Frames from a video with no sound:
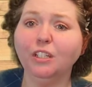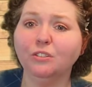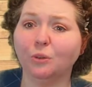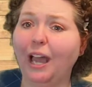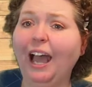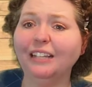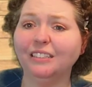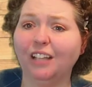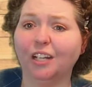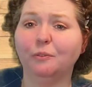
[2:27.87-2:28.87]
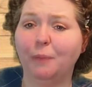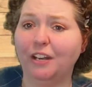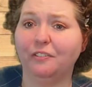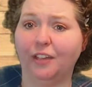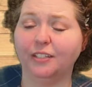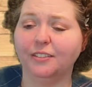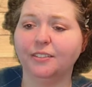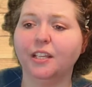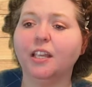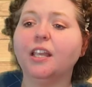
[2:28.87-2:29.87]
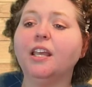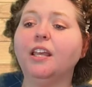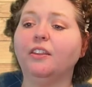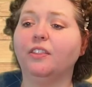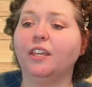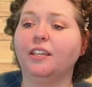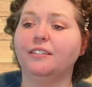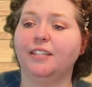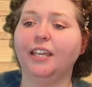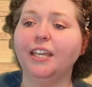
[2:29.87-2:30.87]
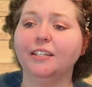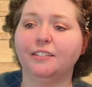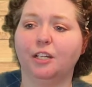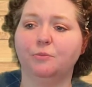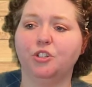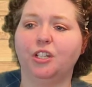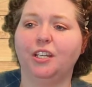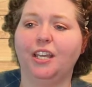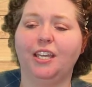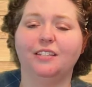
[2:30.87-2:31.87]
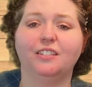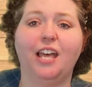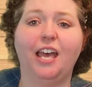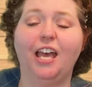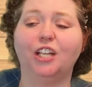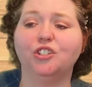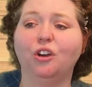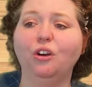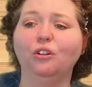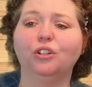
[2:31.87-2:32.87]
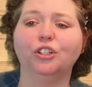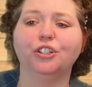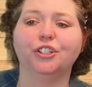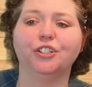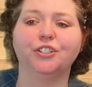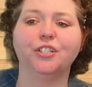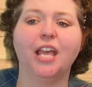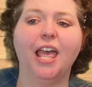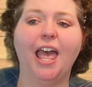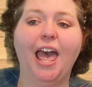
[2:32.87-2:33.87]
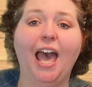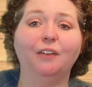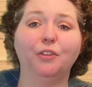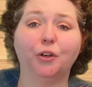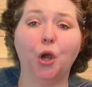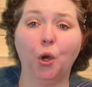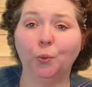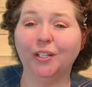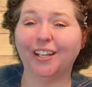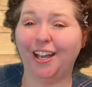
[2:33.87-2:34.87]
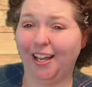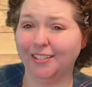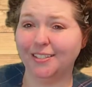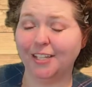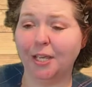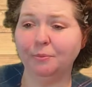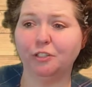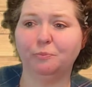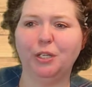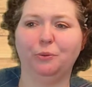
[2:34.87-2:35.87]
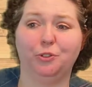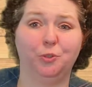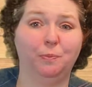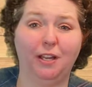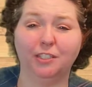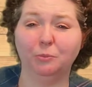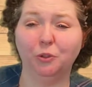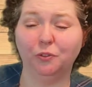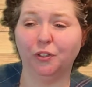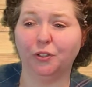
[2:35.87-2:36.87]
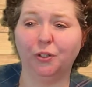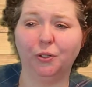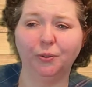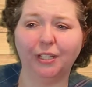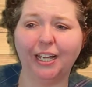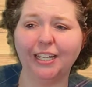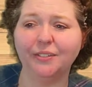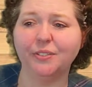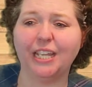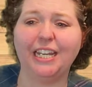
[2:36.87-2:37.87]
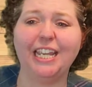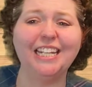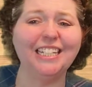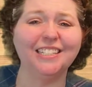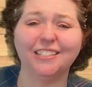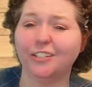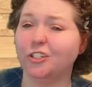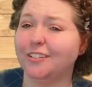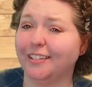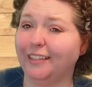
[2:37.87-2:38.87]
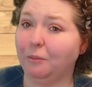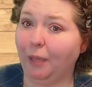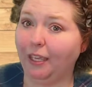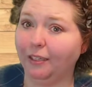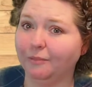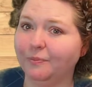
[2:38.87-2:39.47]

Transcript: So it has a lot of benefits. The second assumption is that adult learners have their own concept of being responsible for their own lives and any decisions that they make.